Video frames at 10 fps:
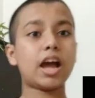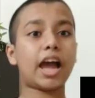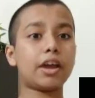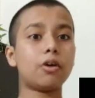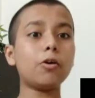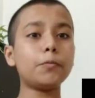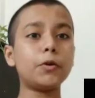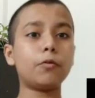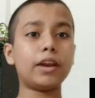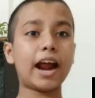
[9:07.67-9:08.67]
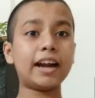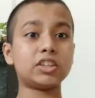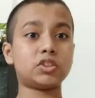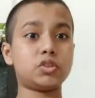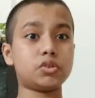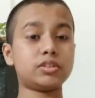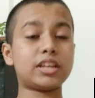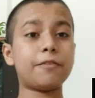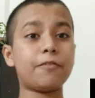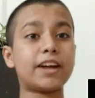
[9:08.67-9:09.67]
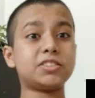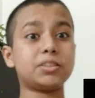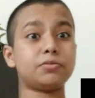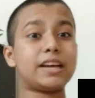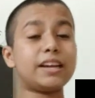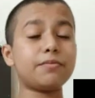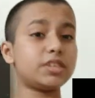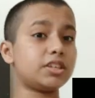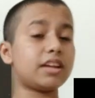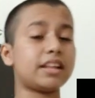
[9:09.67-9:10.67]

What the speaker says: I hope you will understand the effects of television